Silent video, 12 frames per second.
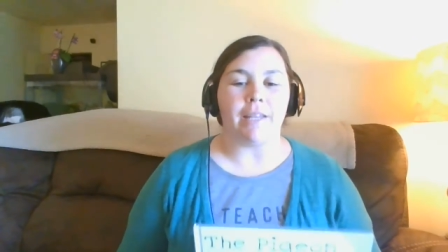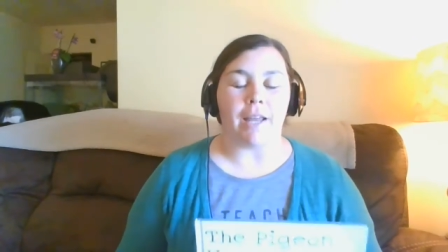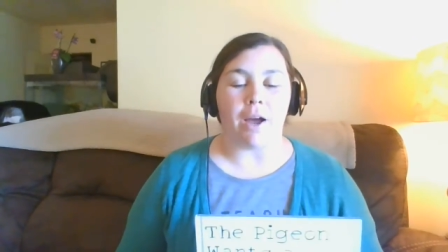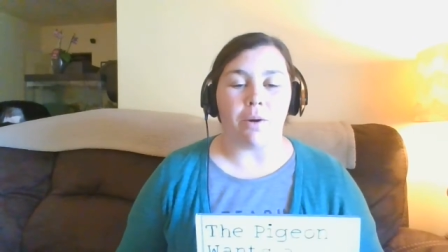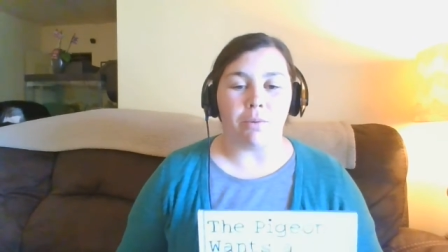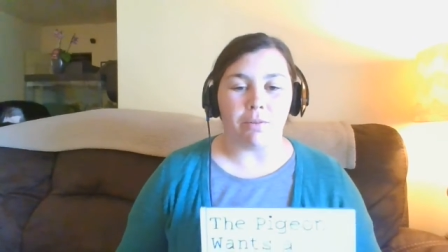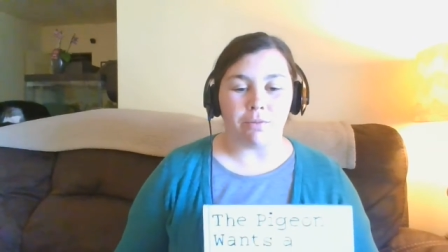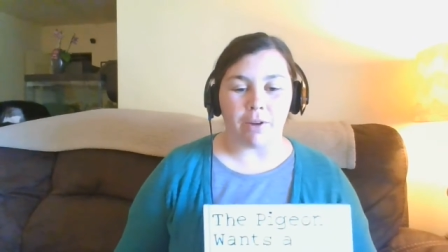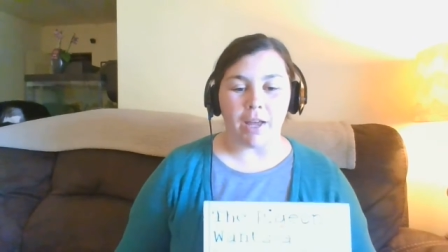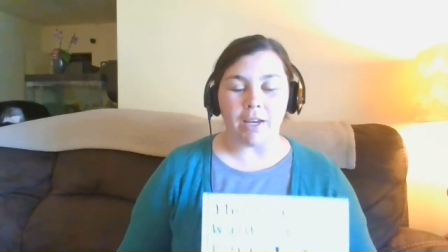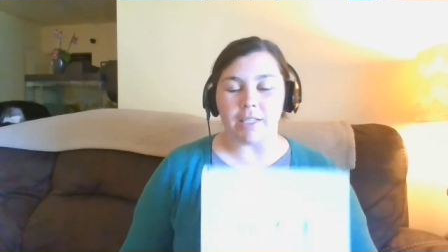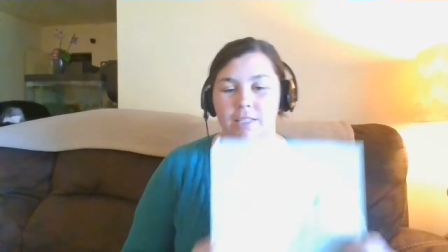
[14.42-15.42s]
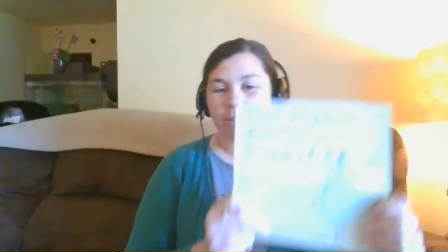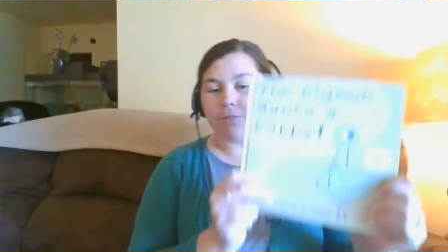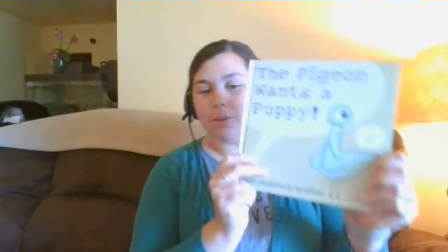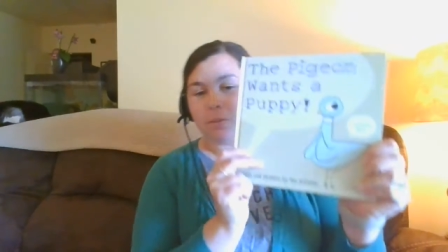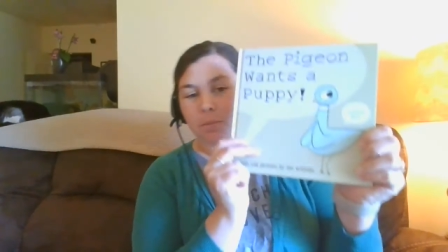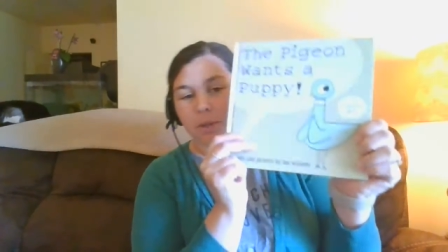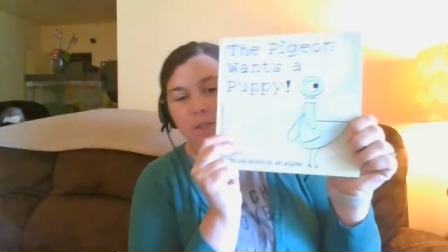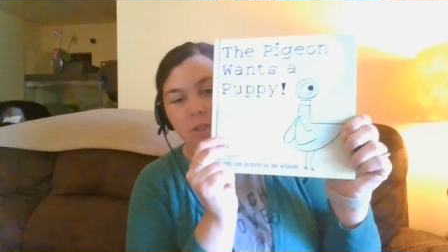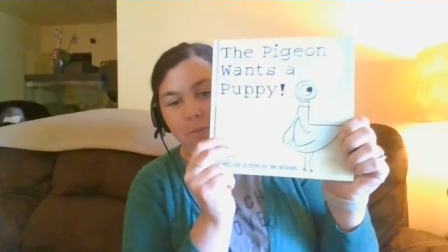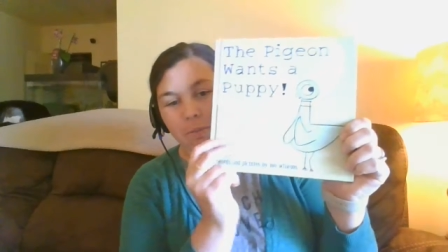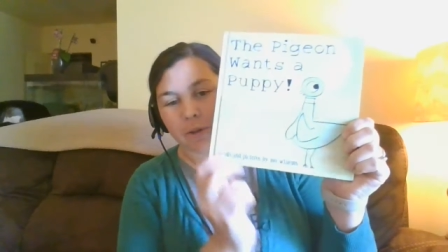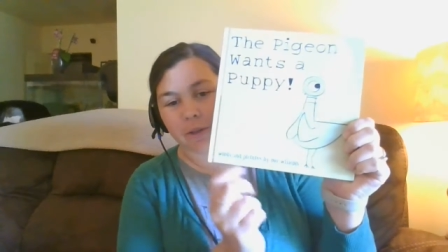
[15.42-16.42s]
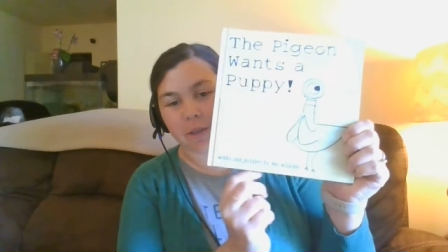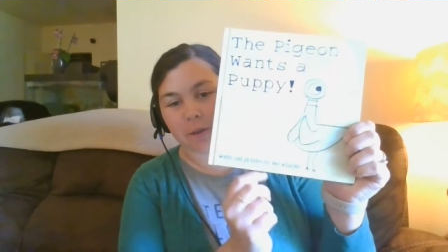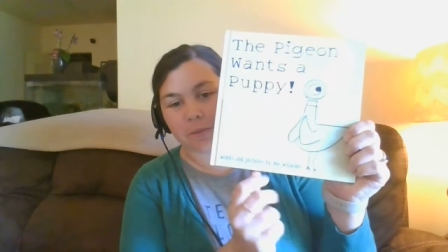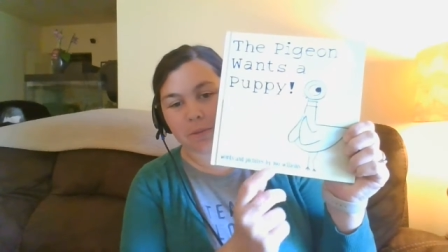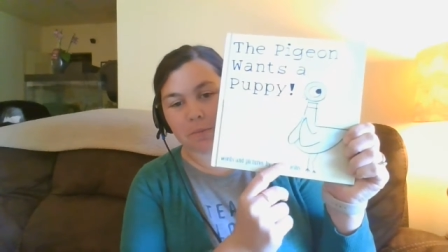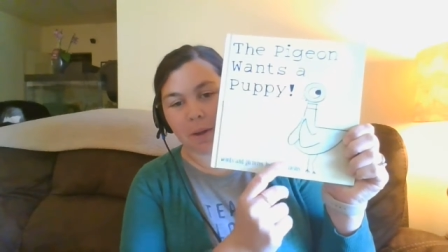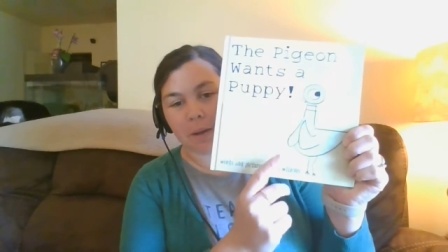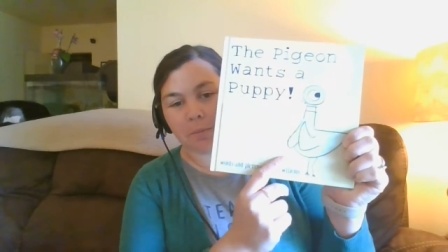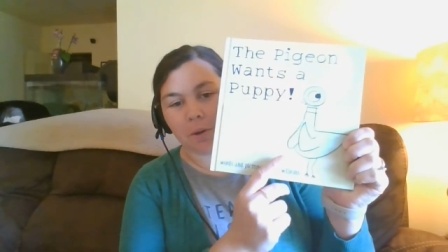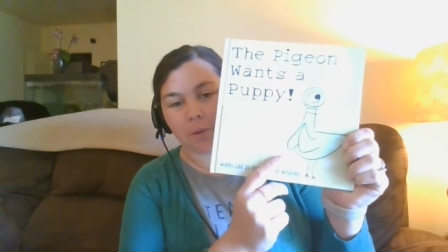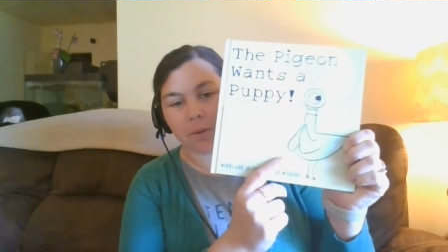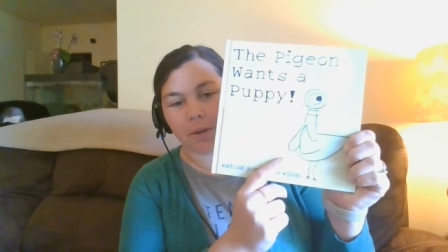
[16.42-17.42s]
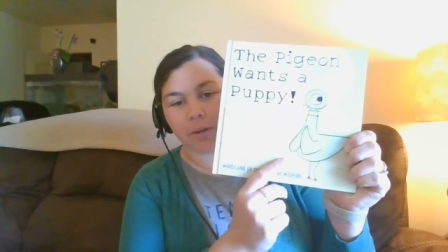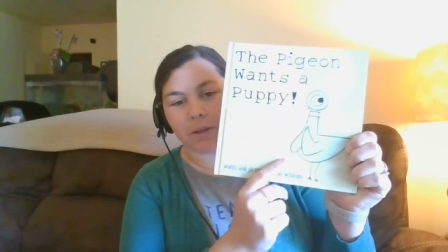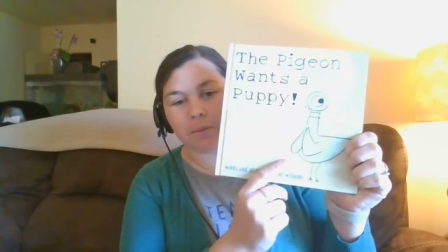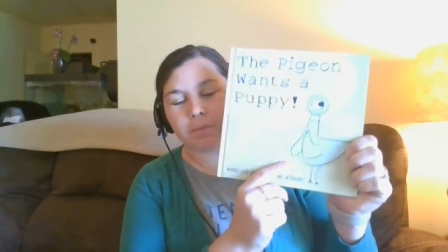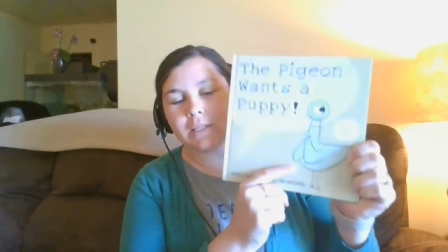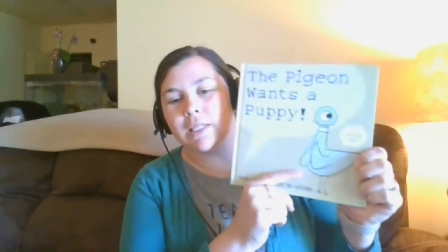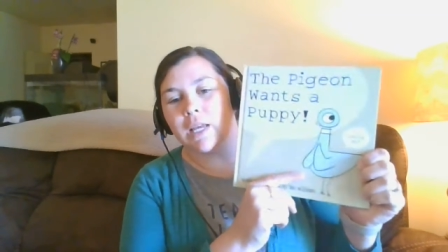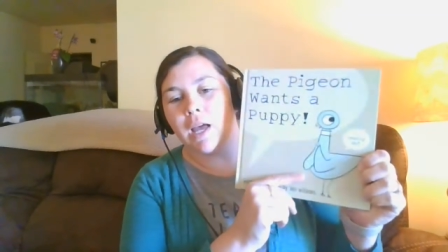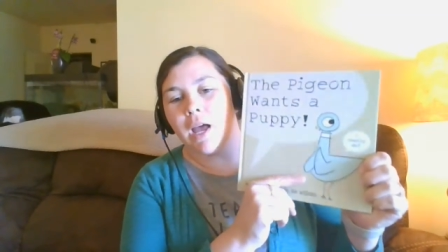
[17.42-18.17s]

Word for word: Now, we've read a different pigeon book that was by Mo Willems.